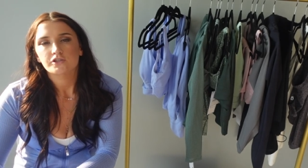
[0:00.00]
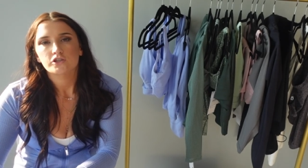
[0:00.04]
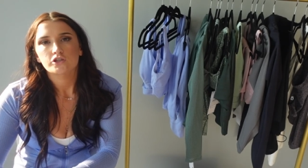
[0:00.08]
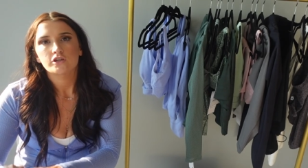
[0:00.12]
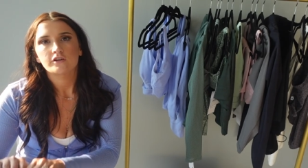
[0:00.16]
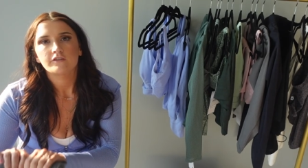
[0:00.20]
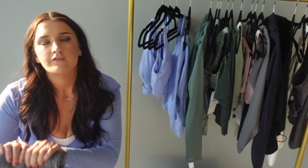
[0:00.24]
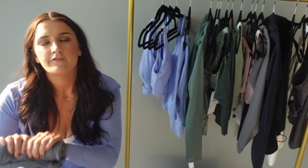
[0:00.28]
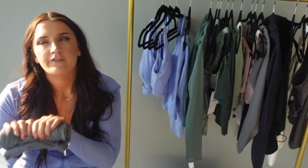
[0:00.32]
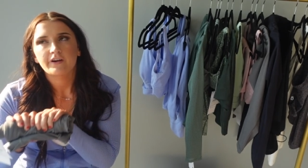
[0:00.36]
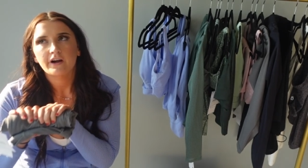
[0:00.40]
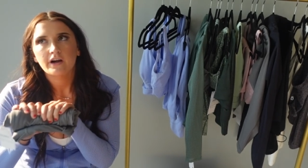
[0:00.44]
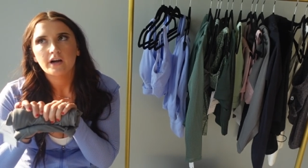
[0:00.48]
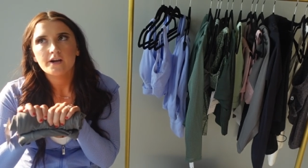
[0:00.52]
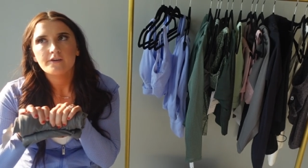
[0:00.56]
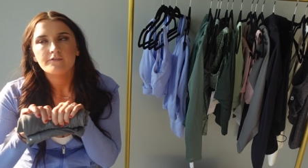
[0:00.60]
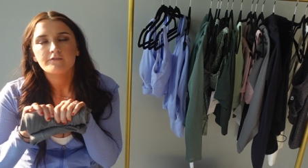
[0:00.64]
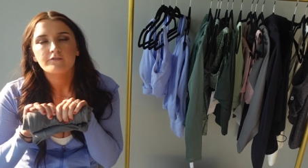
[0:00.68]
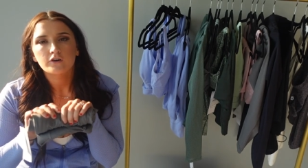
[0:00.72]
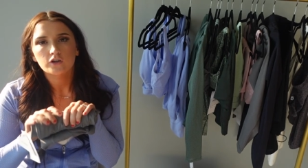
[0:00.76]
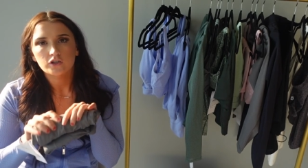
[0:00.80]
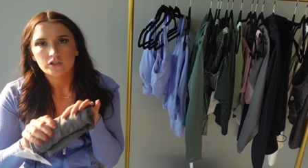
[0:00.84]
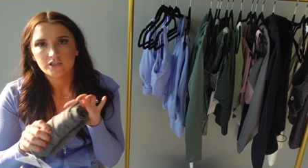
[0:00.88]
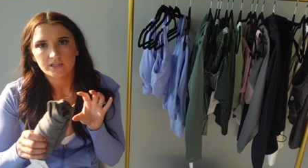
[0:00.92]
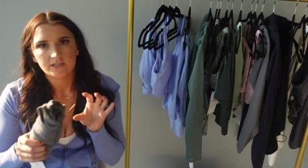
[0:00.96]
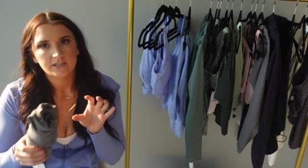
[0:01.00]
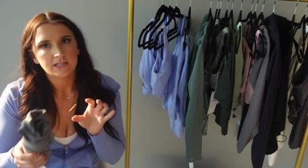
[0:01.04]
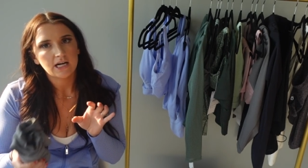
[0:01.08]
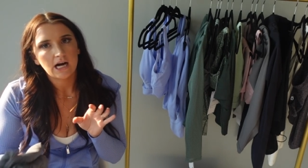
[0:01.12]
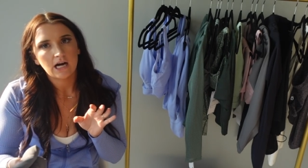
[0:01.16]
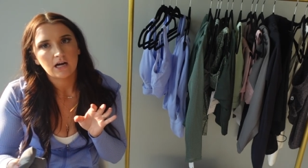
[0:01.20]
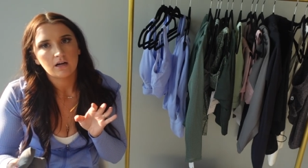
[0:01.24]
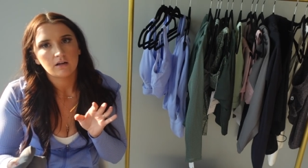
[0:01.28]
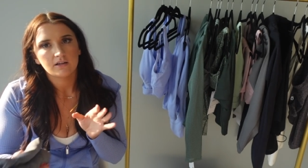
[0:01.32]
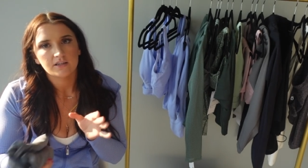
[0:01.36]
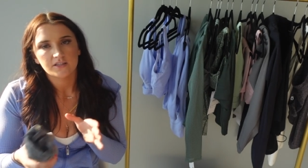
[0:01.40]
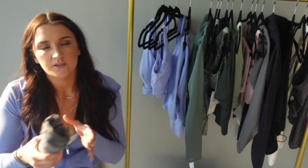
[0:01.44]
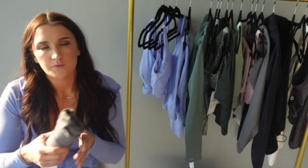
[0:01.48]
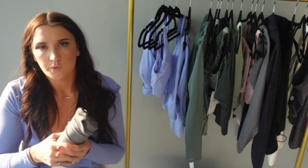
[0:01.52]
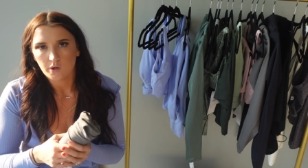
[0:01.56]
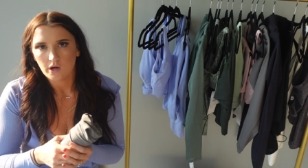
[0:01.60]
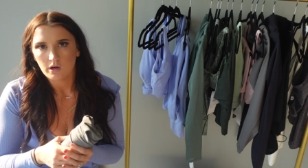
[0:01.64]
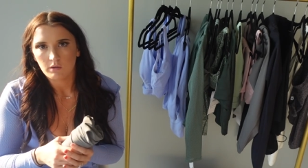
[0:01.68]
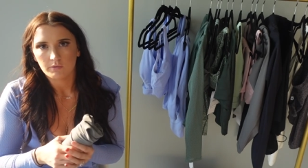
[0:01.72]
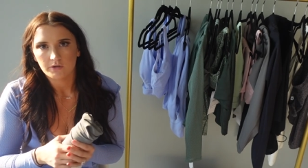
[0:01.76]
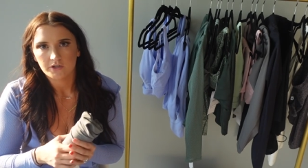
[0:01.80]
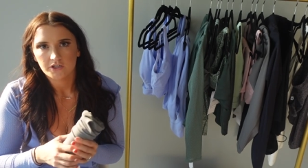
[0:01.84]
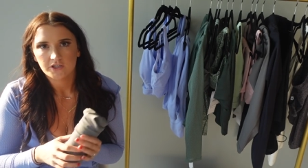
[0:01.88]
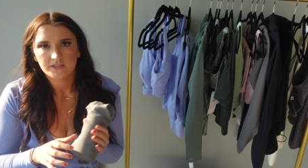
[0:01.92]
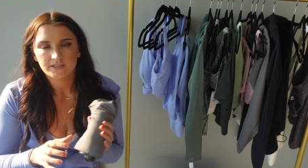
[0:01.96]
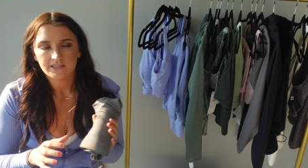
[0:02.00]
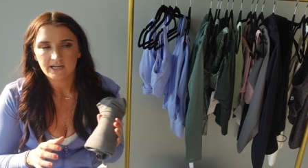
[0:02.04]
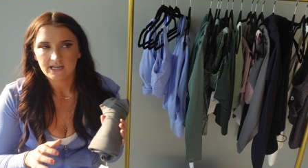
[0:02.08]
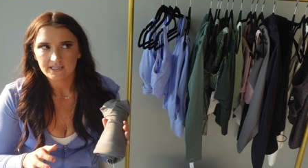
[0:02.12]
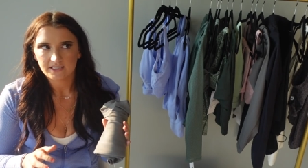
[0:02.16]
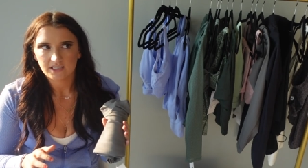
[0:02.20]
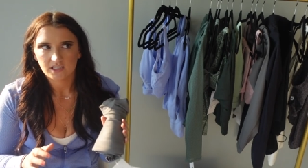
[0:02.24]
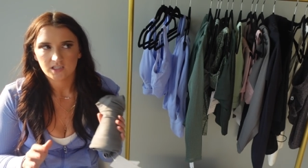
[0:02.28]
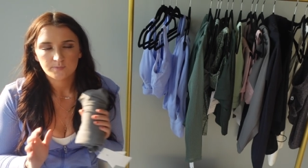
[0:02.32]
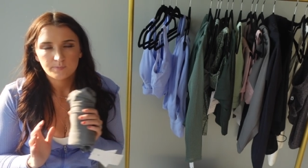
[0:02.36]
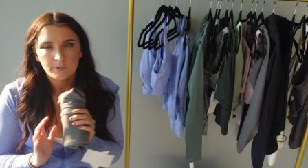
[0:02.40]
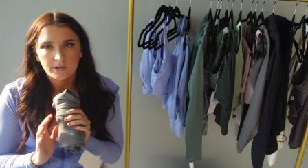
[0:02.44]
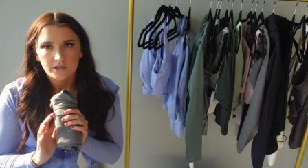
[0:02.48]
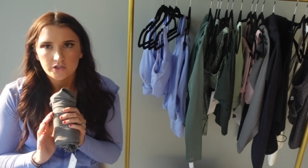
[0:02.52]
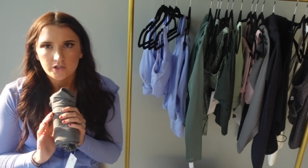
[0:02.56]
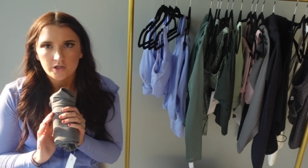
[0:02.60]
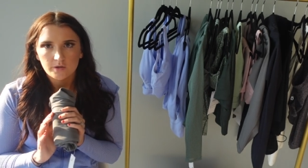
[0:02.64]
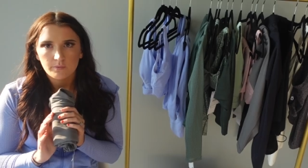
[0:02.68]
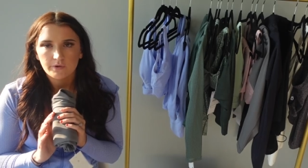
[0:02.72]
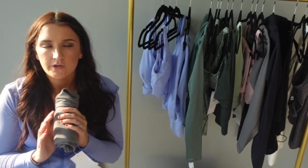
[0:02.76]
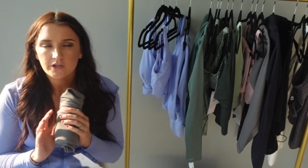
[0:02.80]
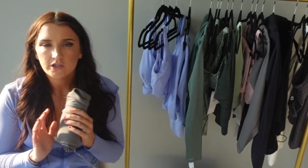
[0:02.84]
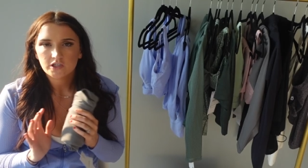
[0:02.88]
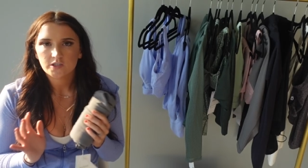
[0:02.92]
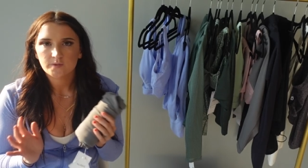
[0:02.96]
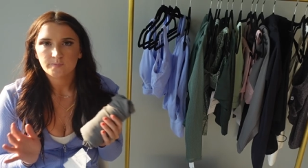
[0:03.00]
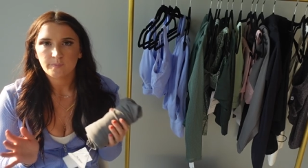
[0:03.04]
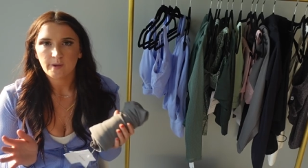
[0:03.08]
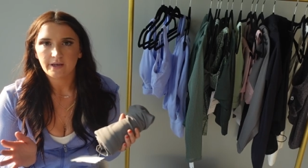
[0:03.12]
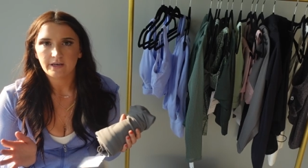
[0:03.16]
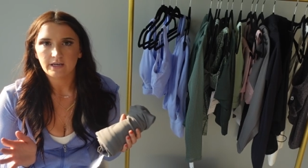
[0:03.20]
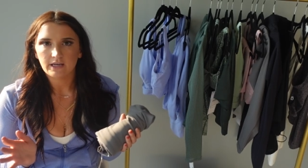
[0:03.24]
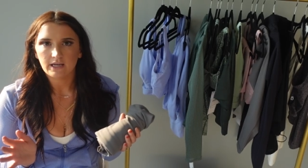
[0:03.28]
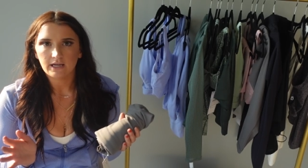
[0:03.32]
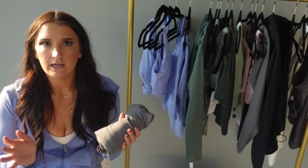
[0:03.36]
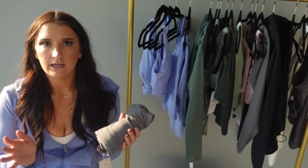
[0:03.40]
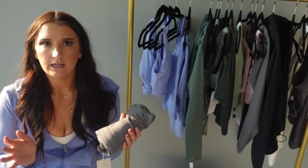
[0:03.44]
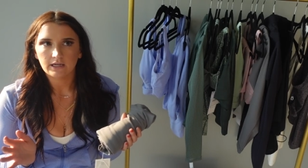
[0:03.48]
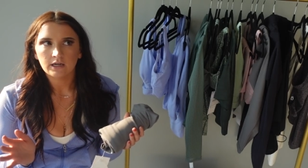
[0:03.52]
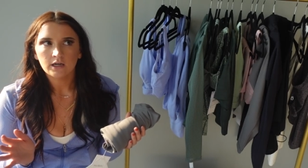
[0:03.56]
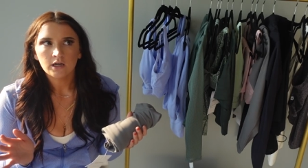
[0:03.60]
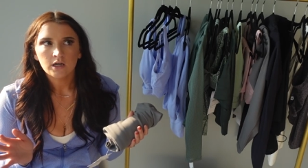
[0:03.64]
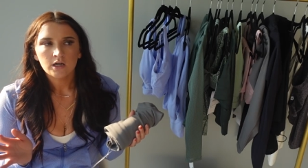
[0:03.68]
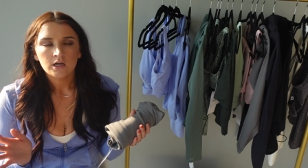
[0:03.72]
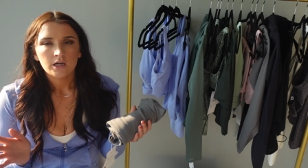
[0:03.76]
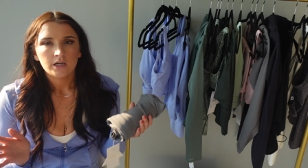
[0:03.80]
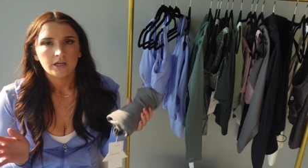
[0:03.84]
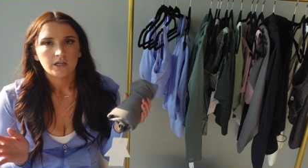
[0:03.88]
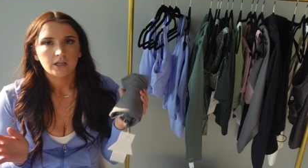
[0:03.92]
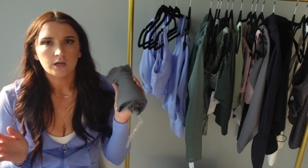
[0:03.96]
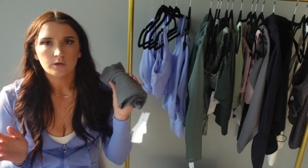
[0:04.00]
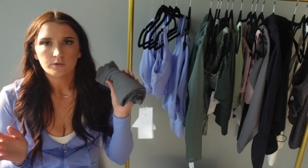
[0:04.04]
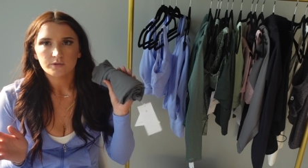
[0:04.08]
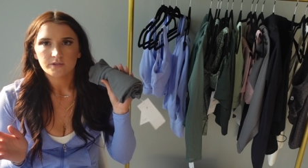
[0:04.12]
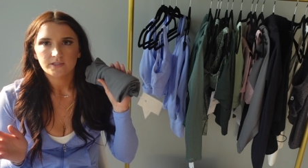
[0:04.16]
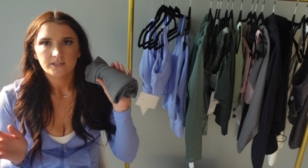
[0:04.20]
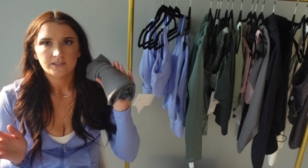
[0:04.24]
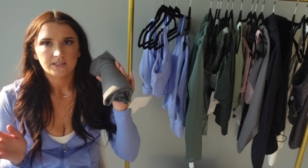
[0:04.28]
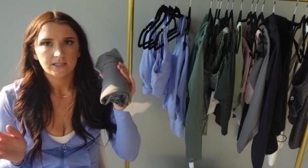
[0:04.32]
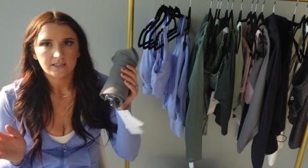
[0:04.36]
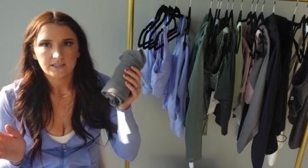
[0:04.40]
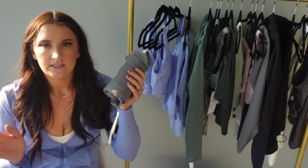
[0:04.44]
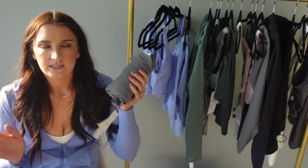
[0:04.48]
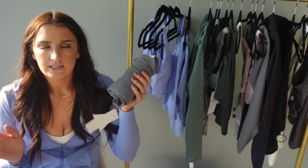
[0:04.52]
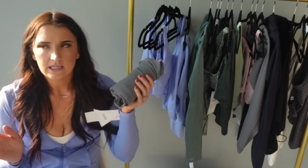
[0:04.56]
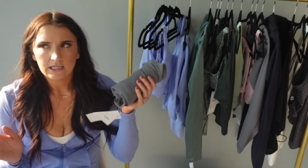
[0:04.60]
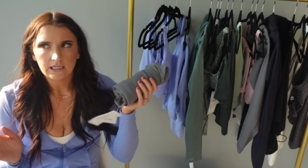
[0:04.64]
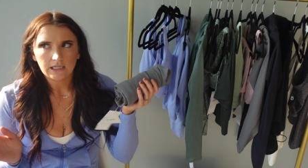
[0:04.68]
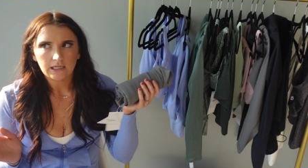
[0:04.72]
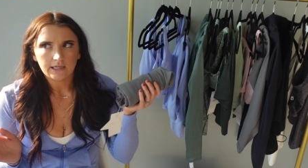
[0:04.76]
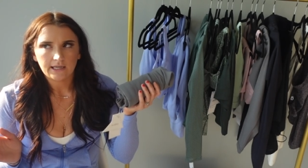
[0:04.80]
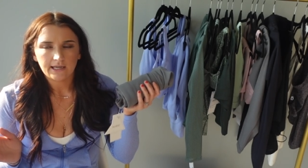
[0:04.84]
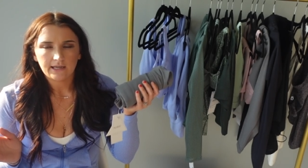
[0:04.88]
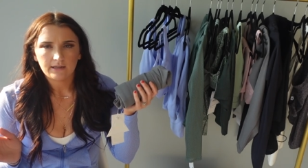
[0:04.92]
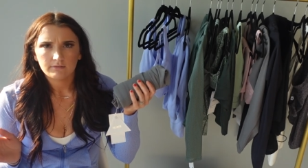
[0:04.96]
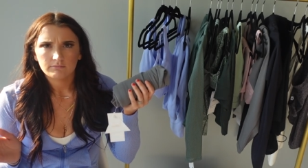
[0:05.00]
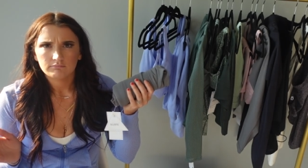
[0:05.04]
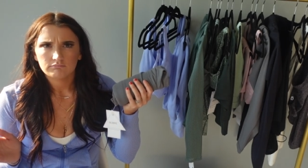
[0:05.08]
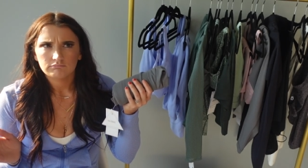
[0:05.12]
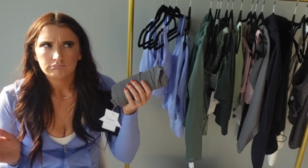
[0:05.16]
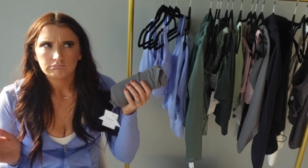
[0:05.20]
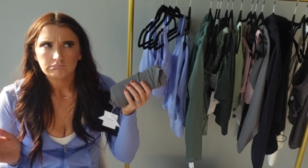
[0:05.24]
So they're very versatile as well, which is nice, especially when you're spending, you know, $68,